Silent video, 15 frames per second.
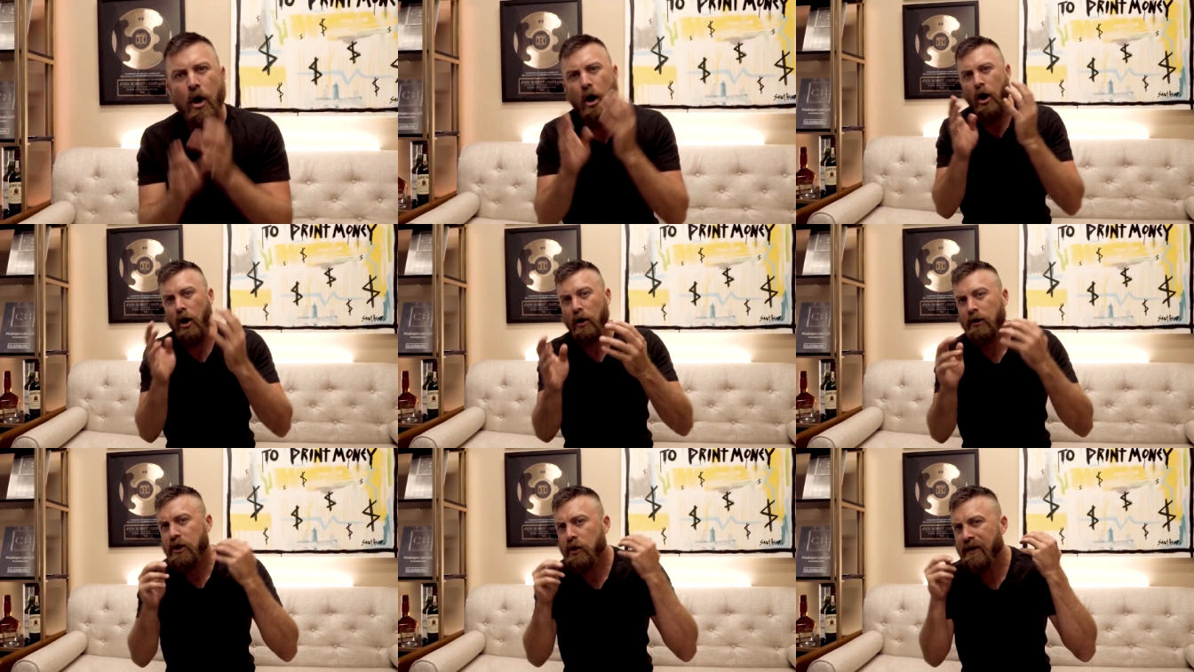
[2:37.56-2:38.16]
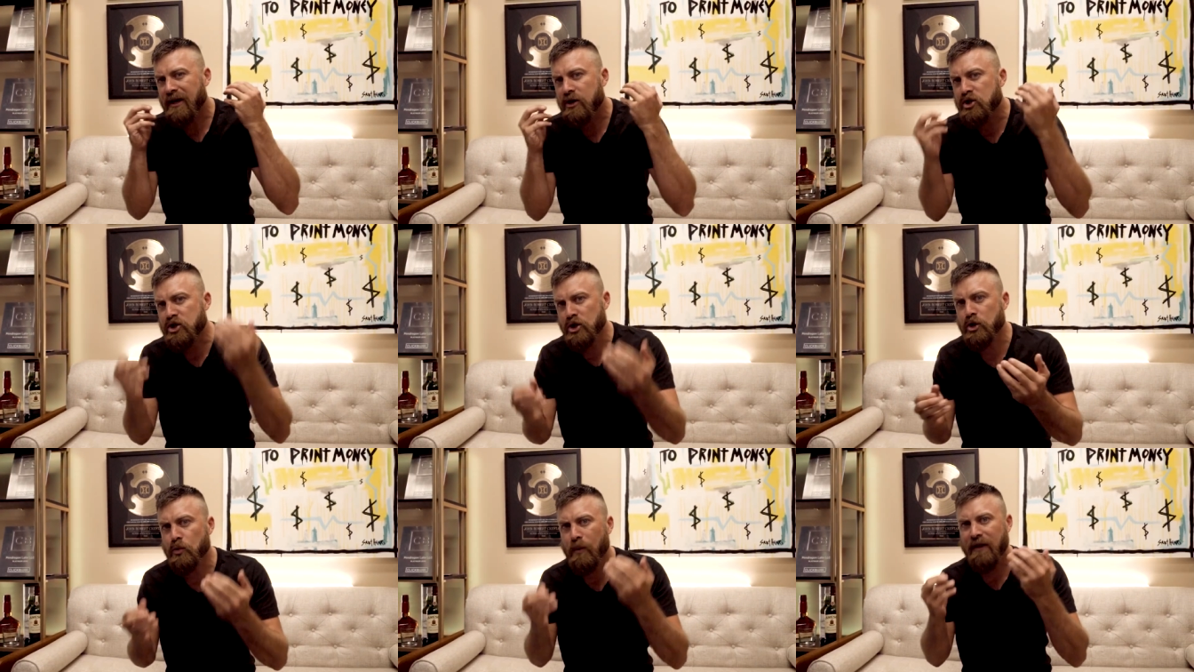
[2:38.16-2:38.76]
All you can
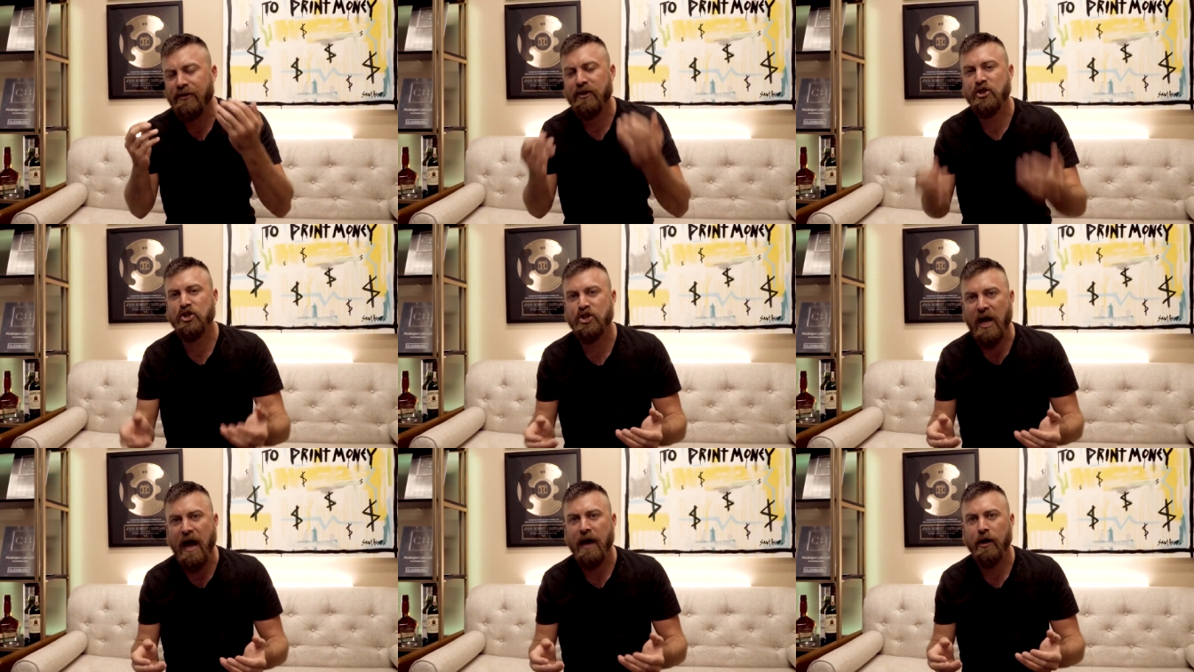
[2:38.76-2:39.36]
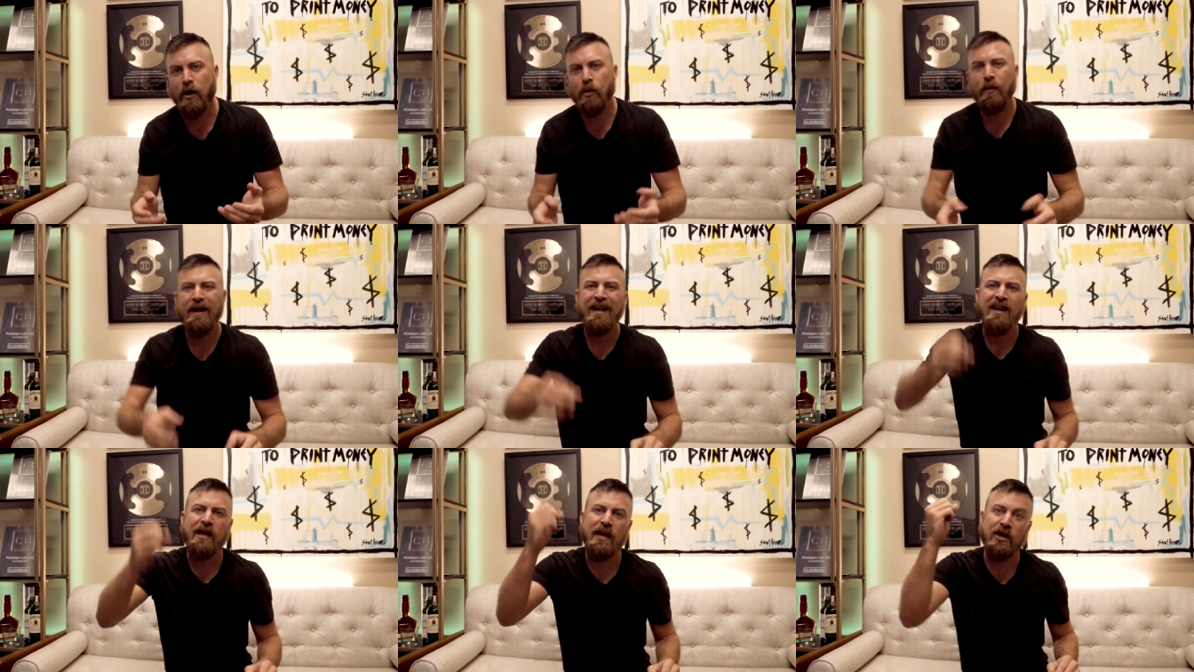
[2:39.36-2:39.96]
do with a shadow
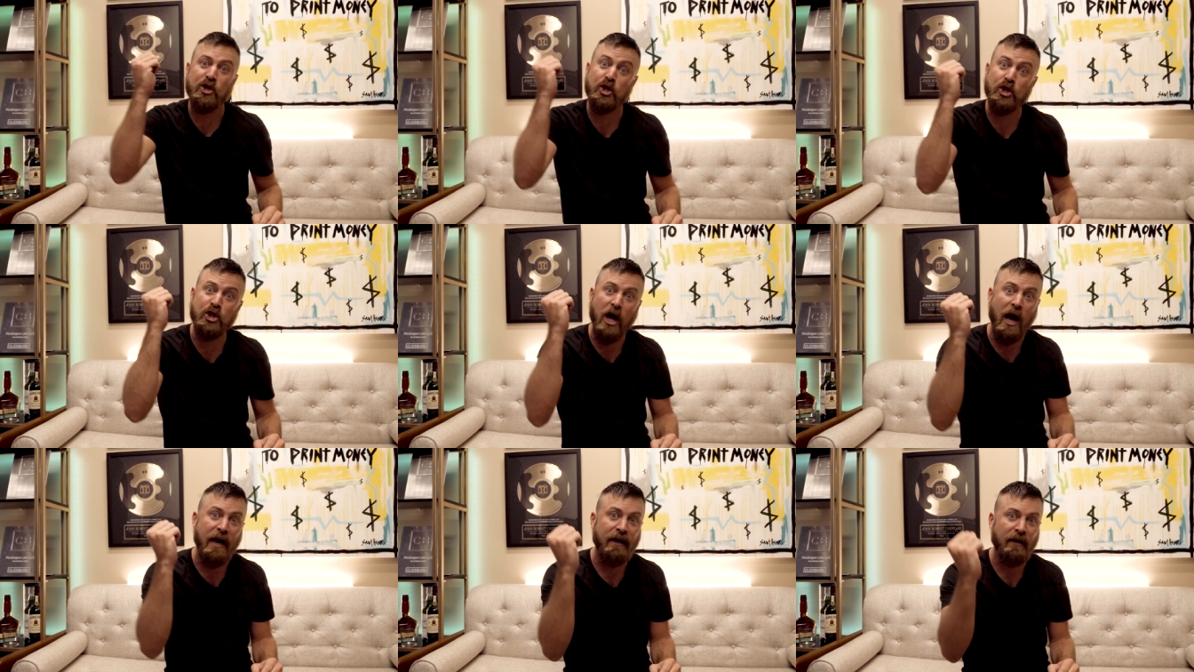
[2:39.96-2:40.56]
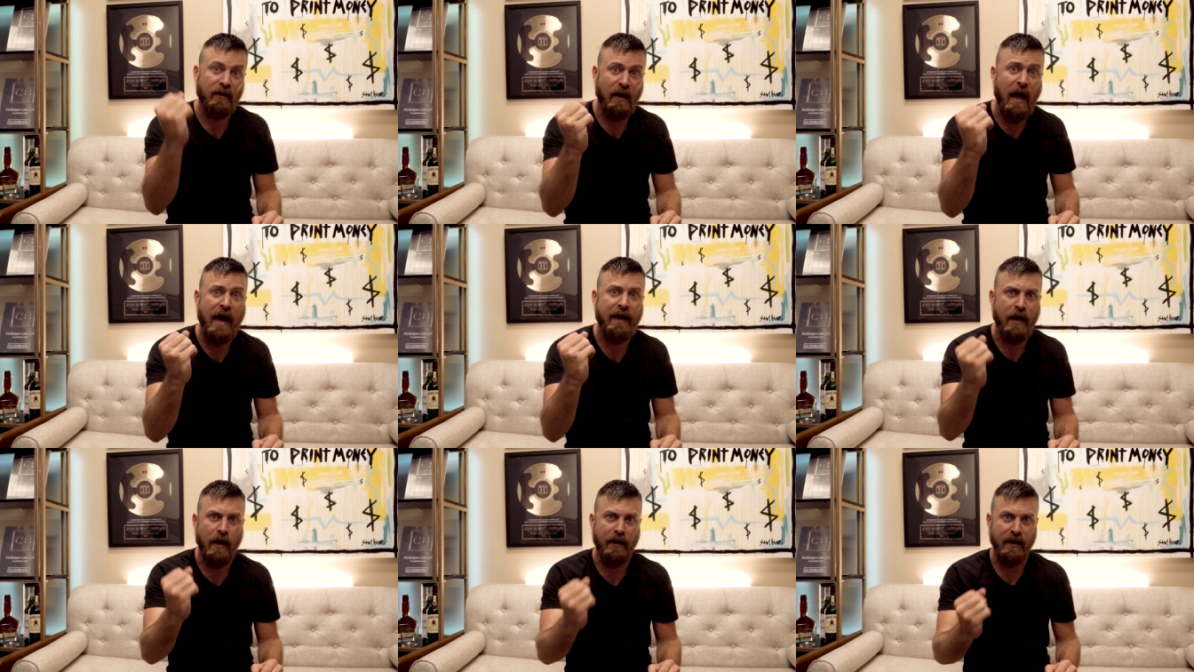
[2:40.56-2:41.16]
is shine
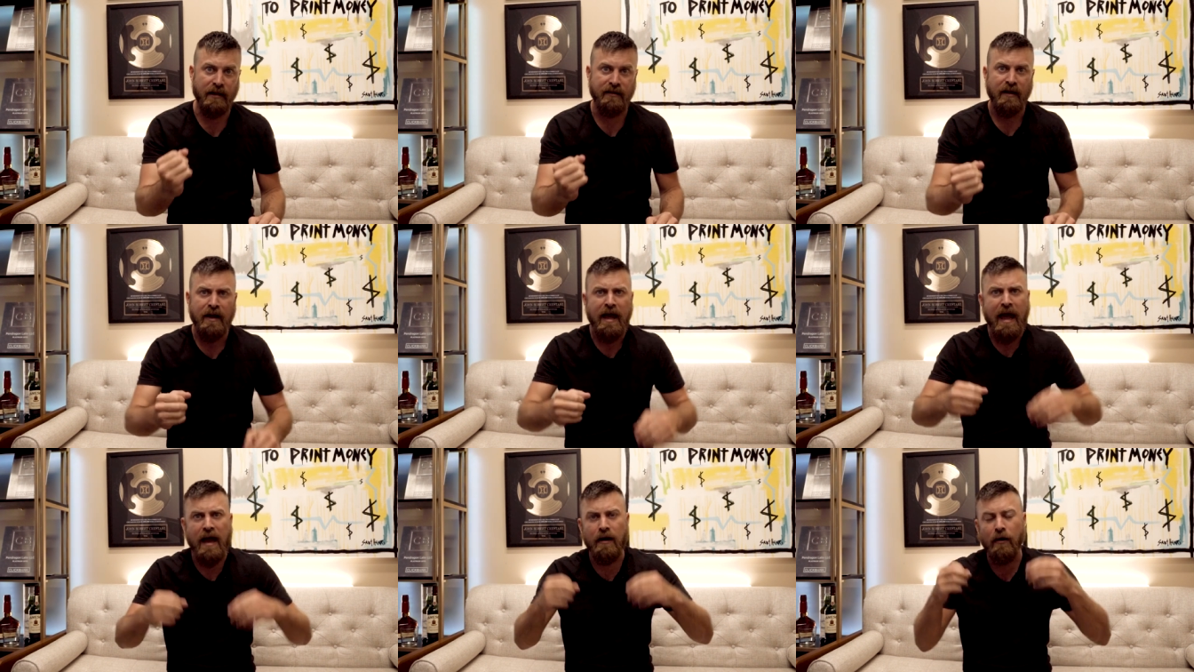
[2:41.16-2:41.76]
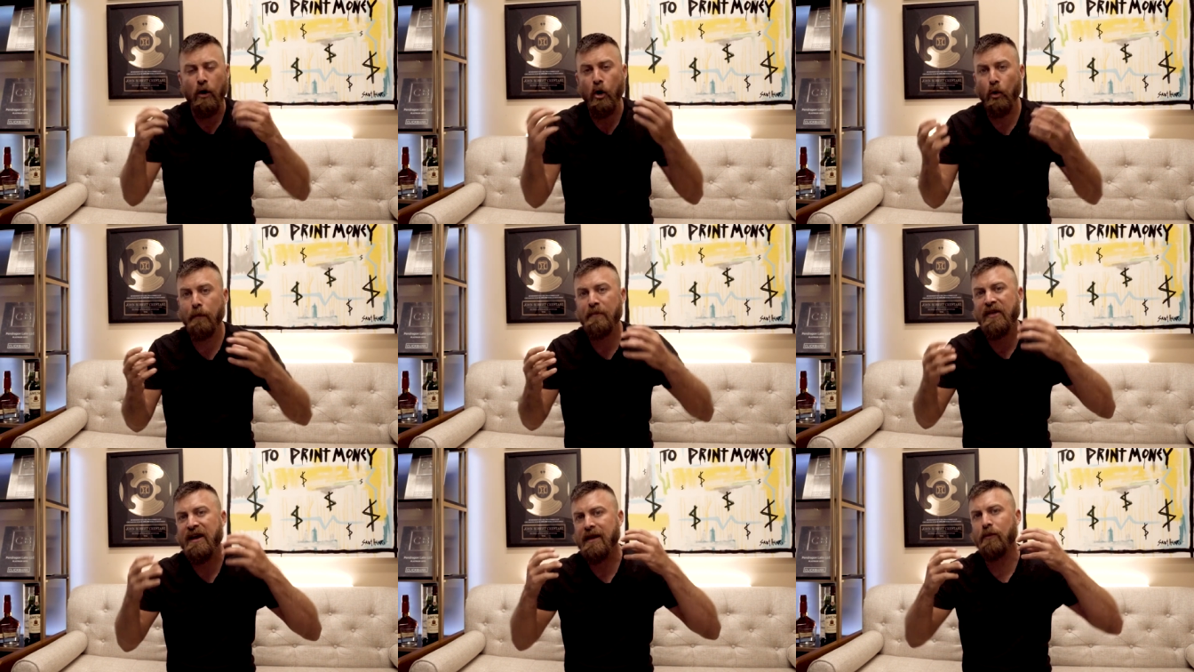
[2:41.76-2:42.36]
light on it and
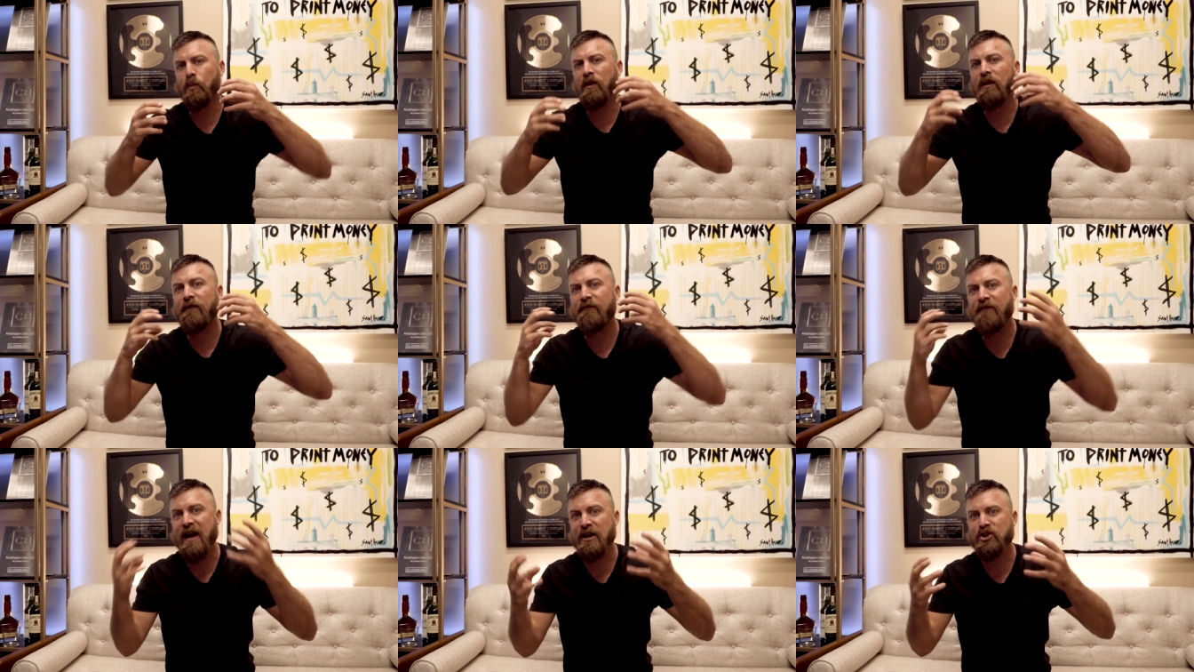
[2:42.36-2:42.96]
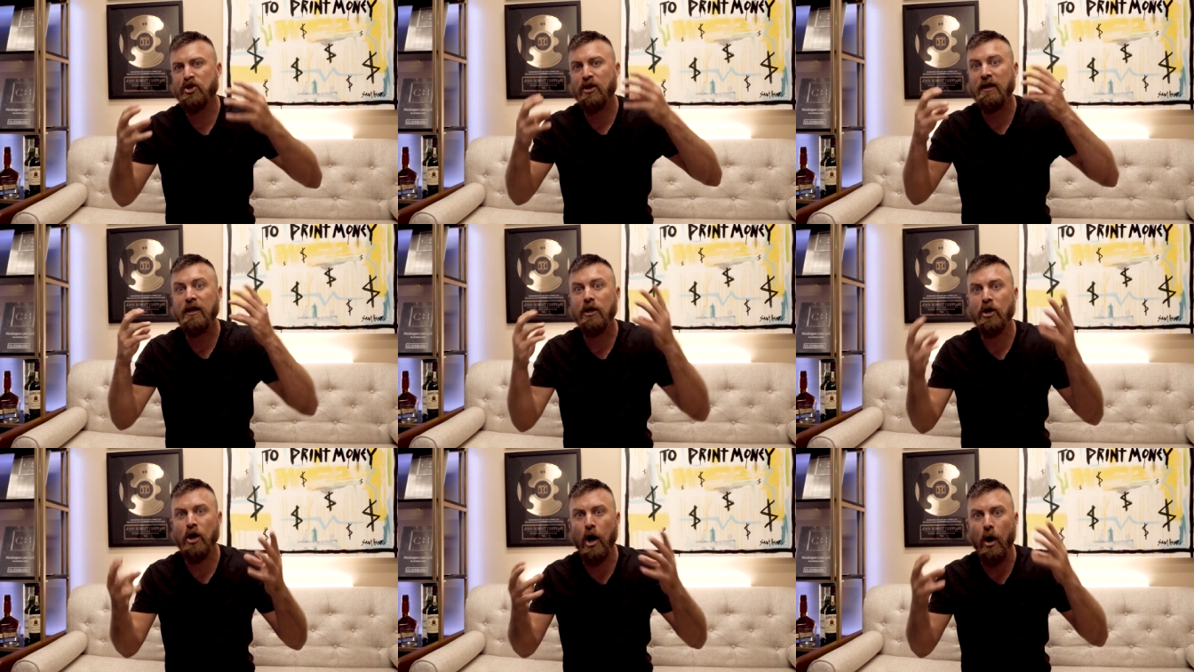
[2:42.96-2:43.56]
hope that it will eventually
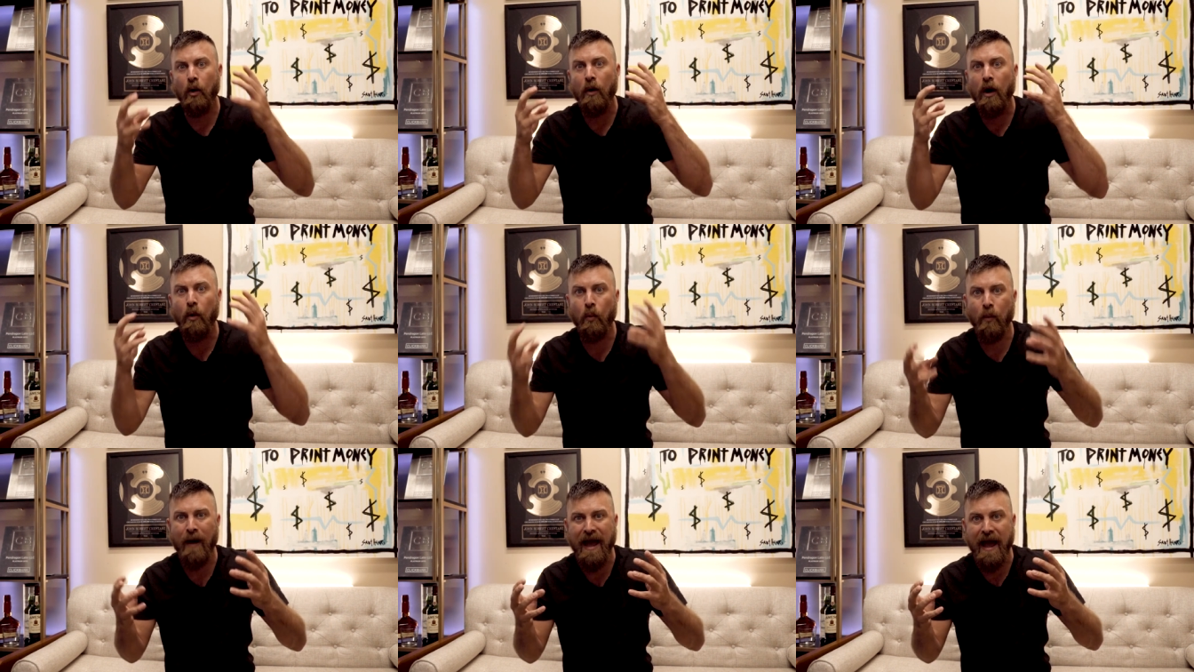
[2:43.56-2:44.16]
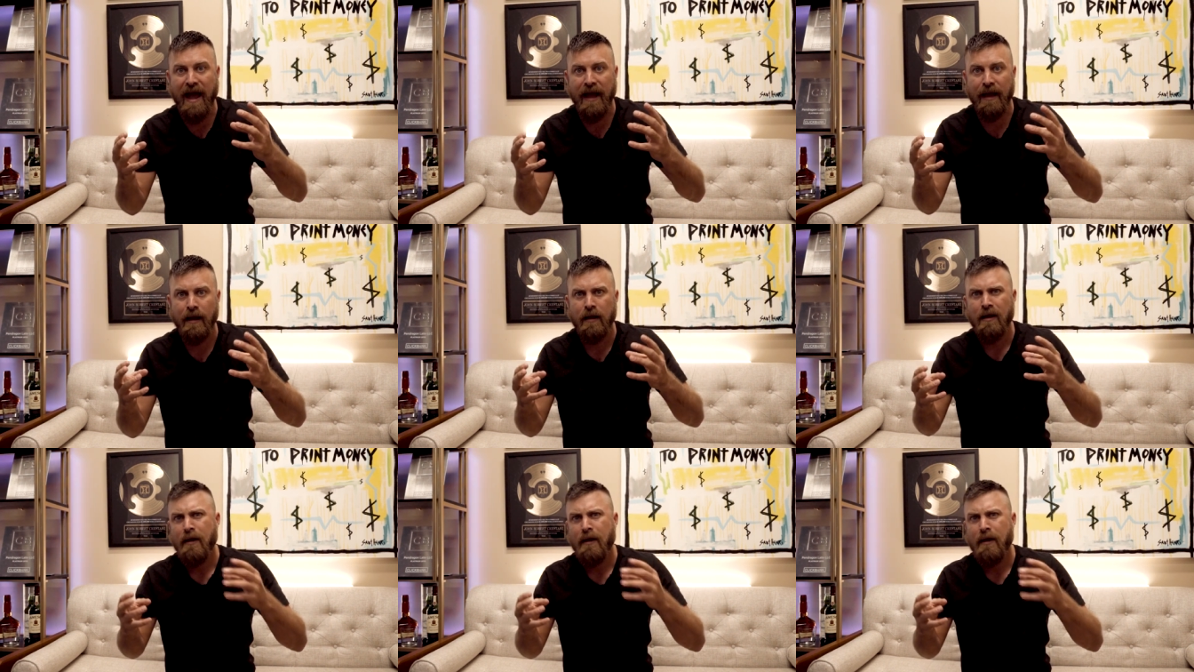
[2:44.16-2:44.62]
go away.